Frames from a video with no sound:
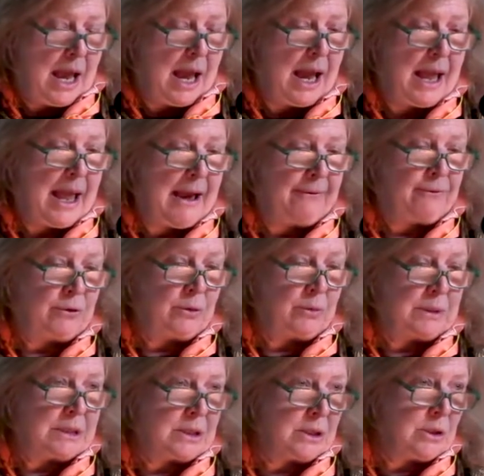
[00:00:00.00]
I have to
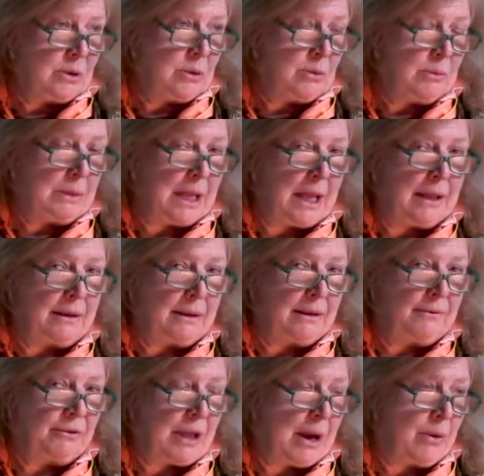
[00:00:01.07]
assume that
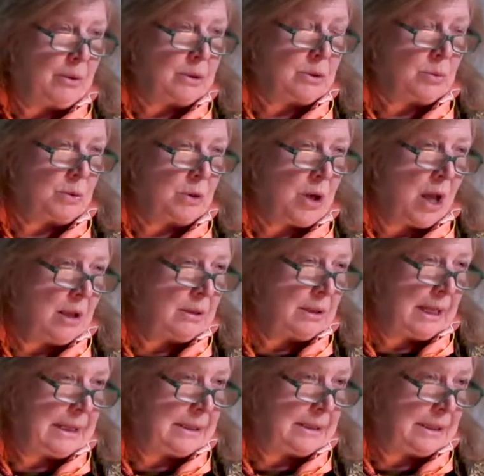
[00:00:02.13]
the flowers were not
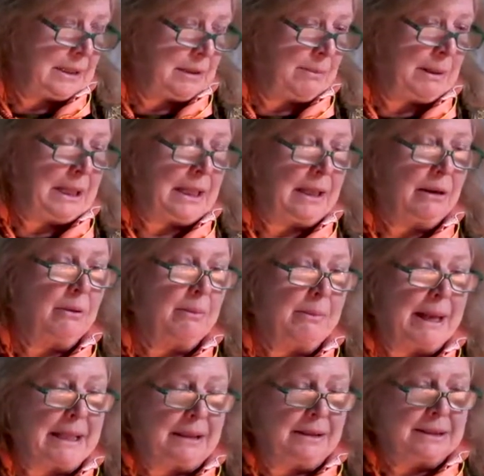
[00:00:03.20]
likely to be gilt
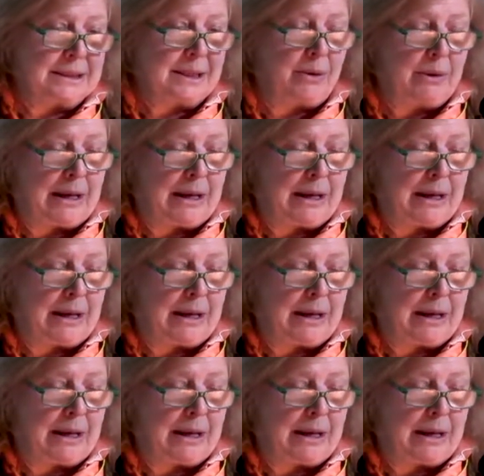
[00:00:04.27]
metal, so